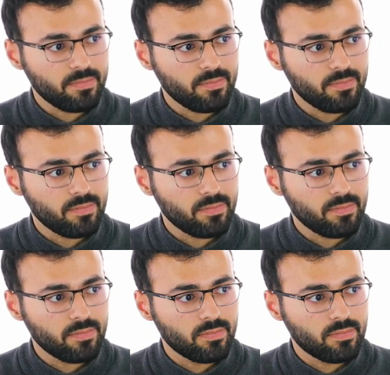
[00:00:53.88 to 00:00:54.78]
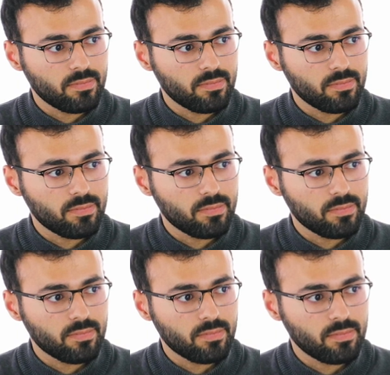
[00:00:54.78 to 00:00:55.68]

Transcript: Nothing is said.